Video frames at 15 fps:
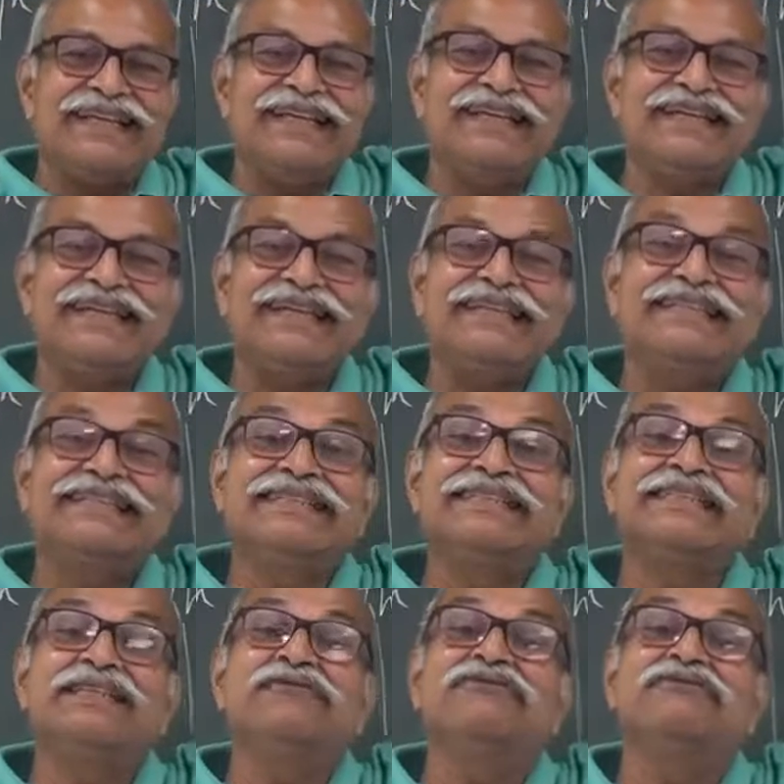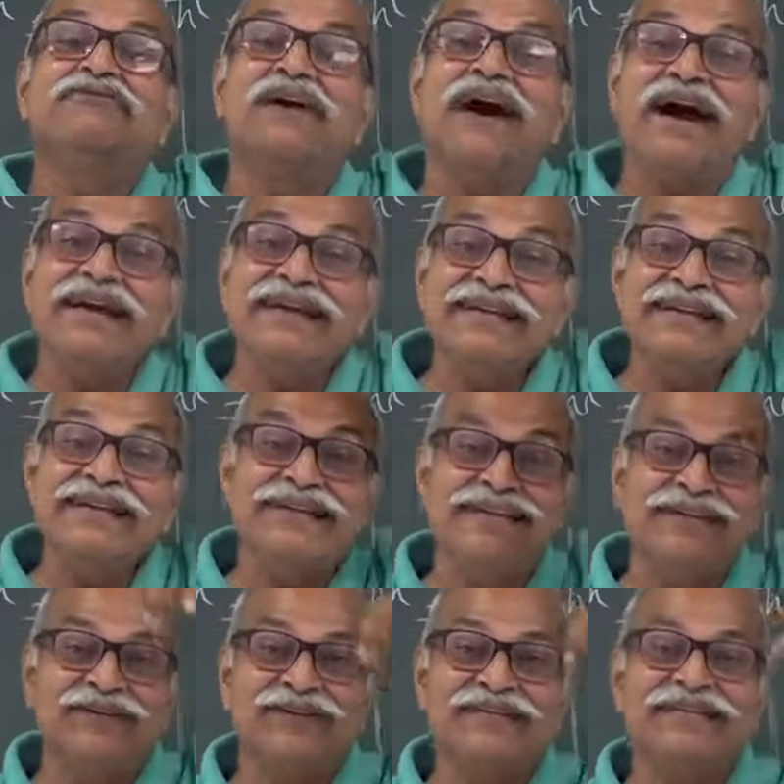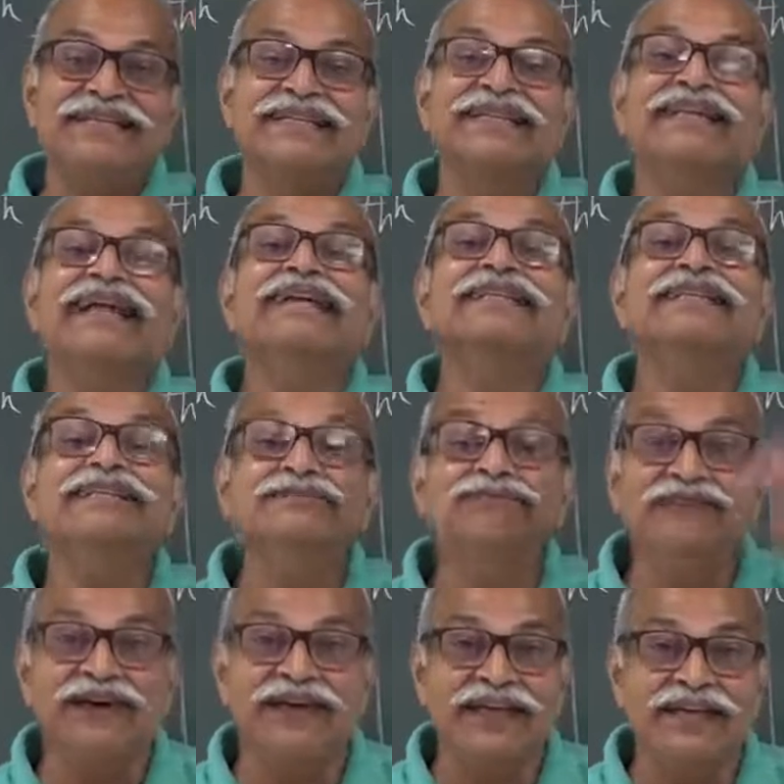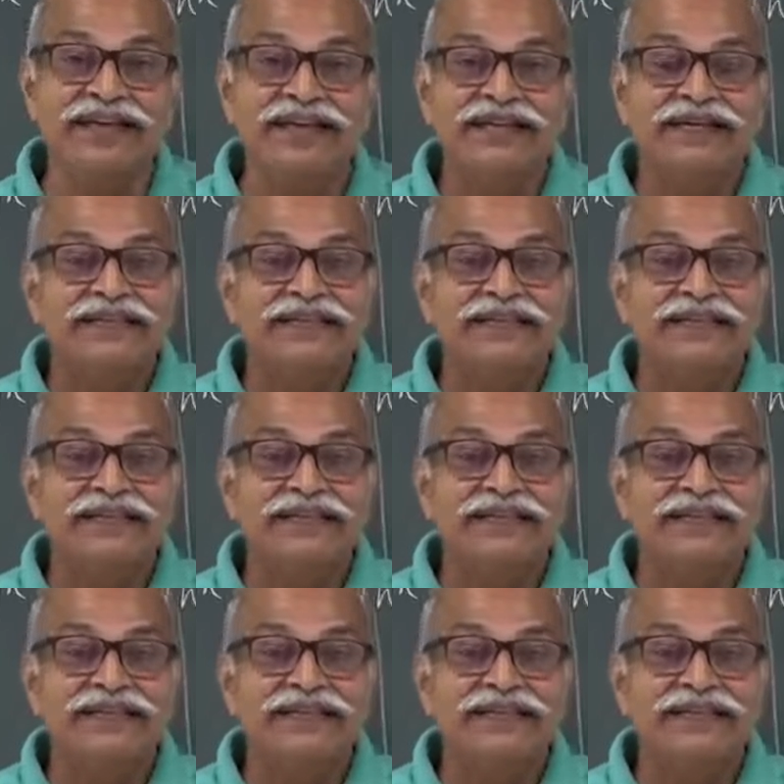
it is defining or it is classifying